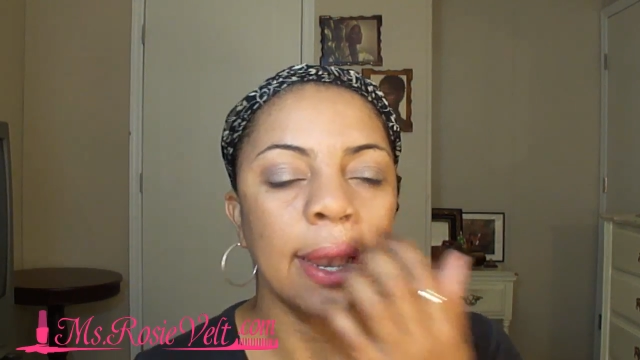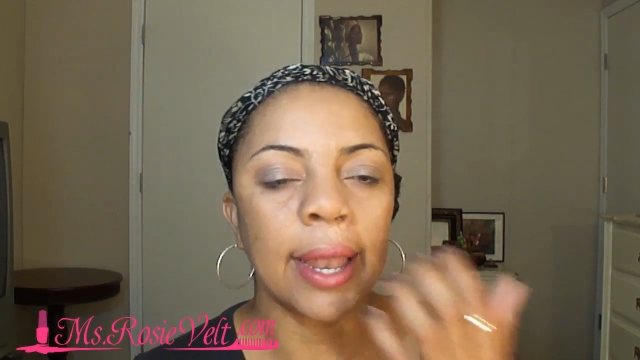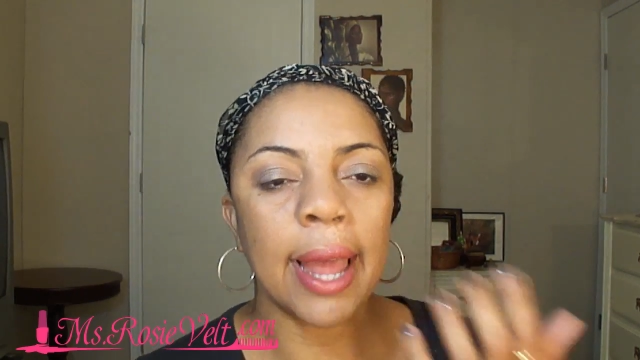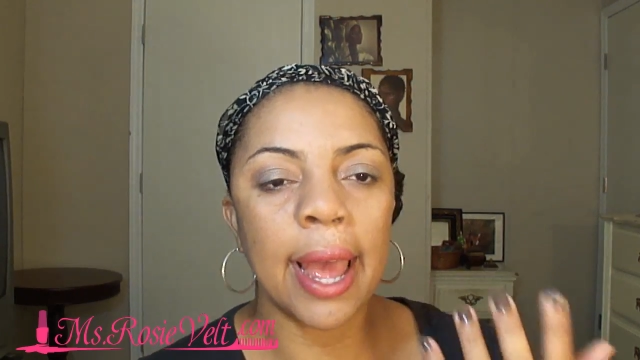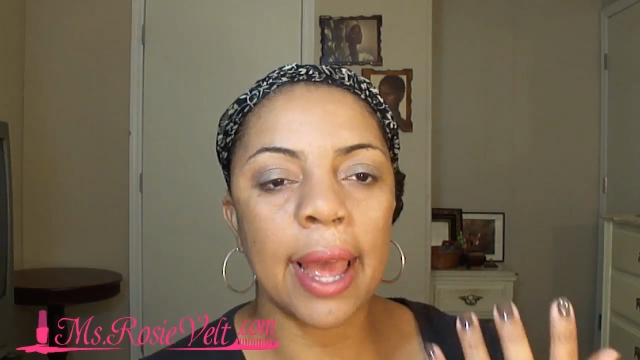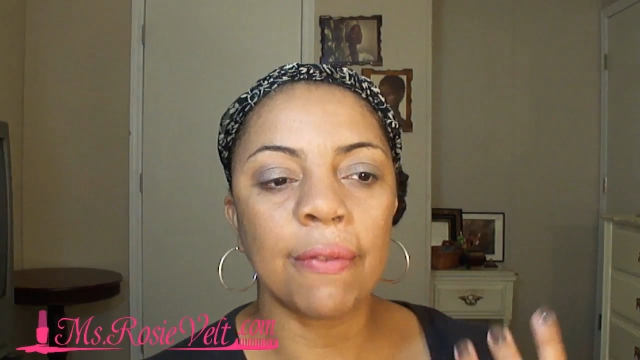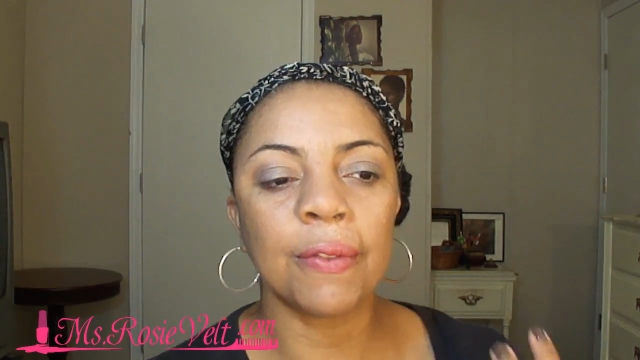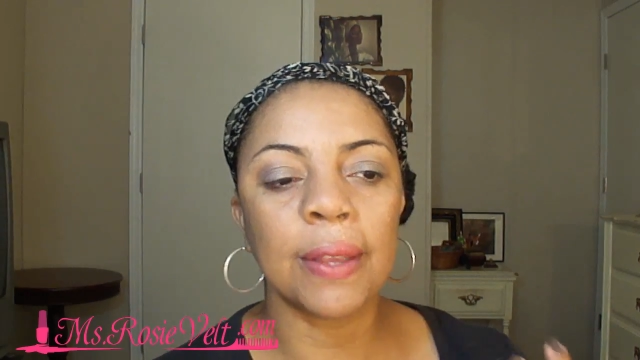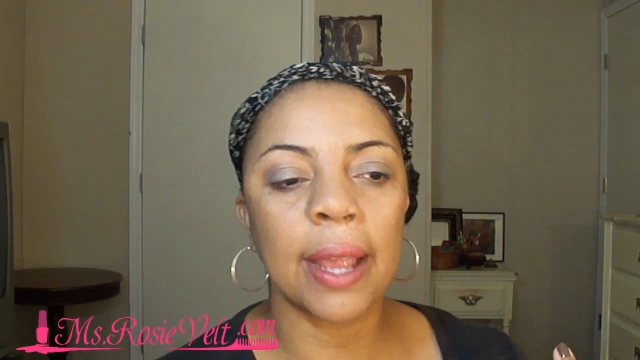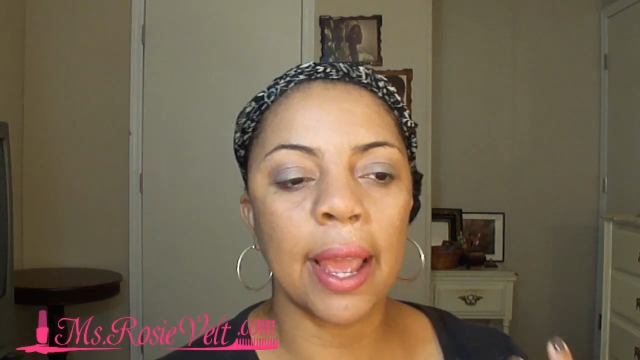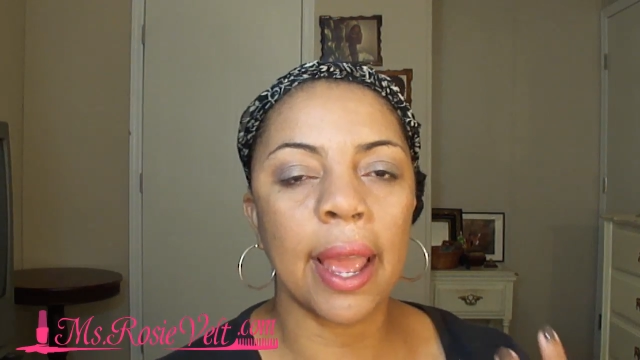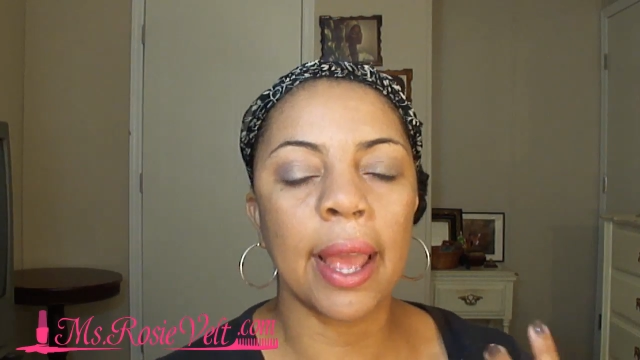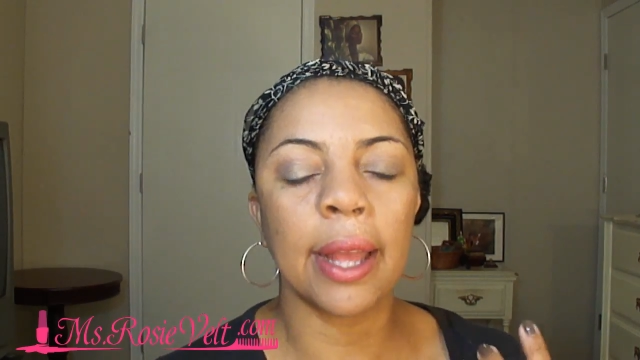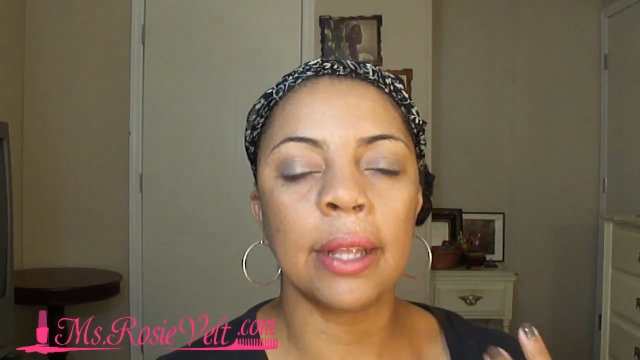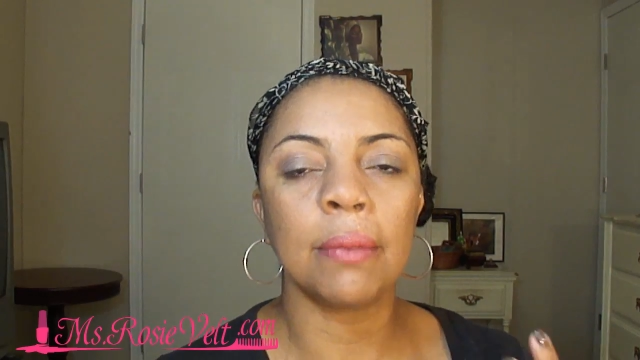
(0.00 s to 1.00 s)
laughed
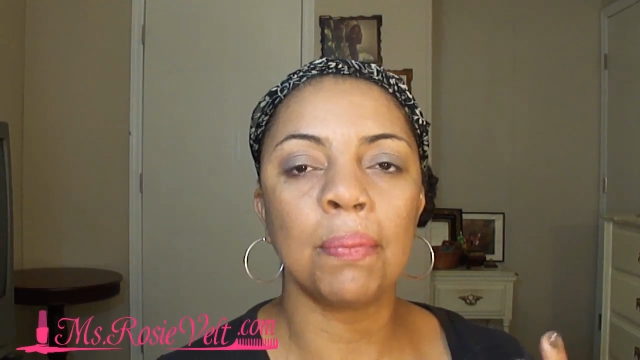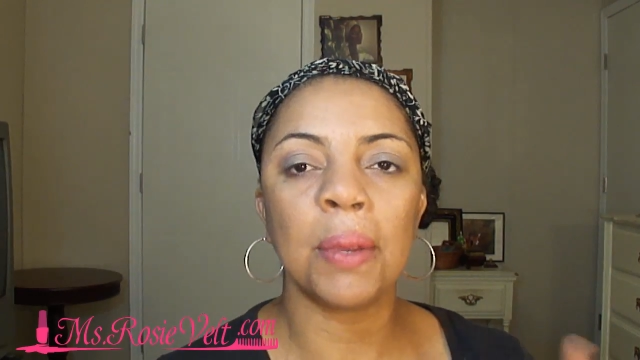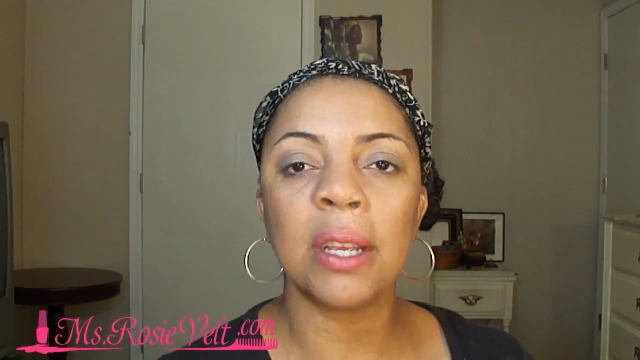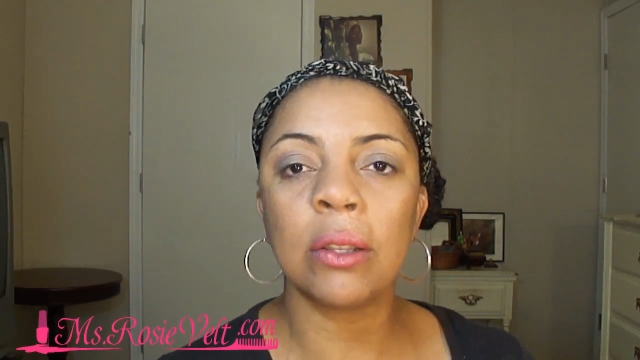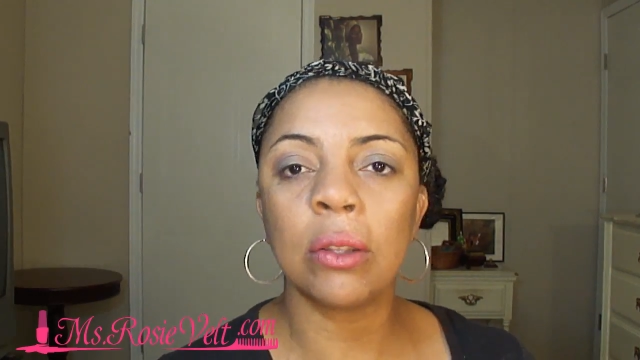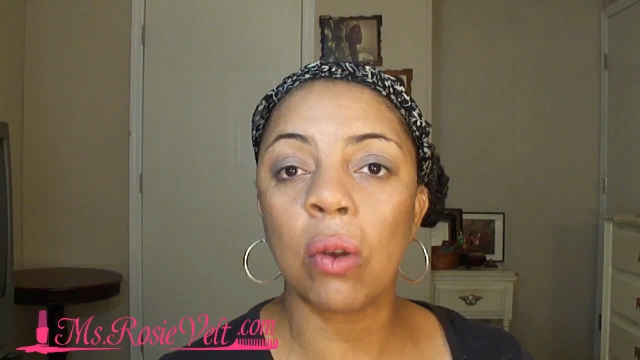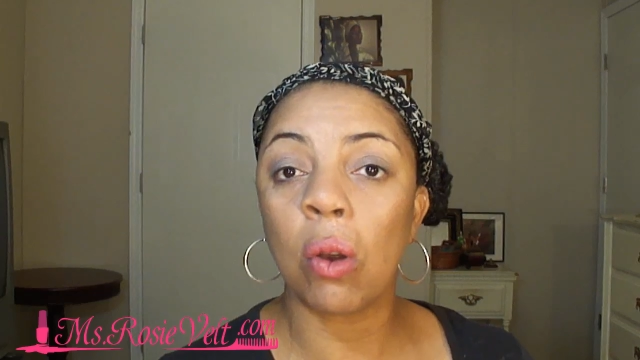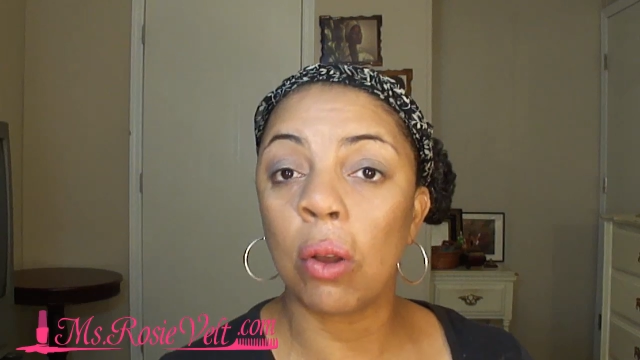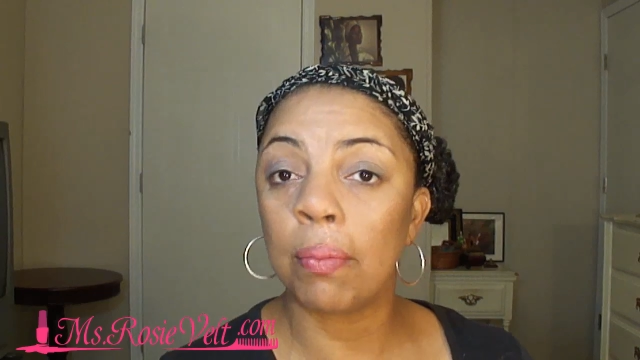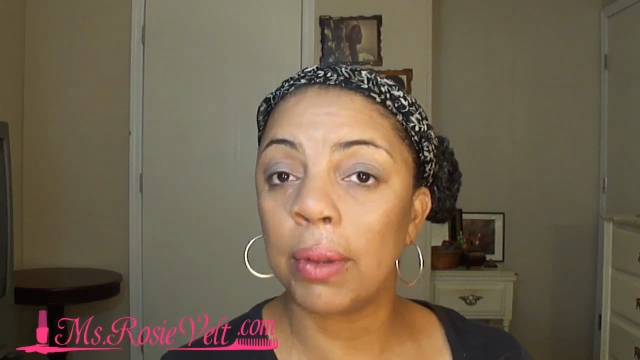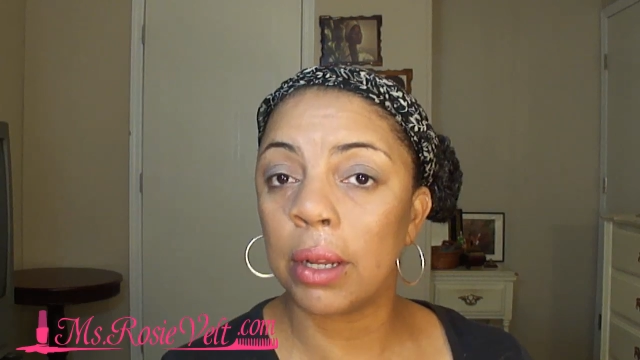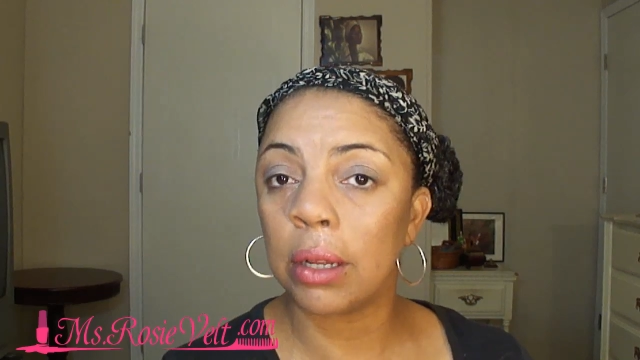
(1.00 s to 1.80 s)
at, picked on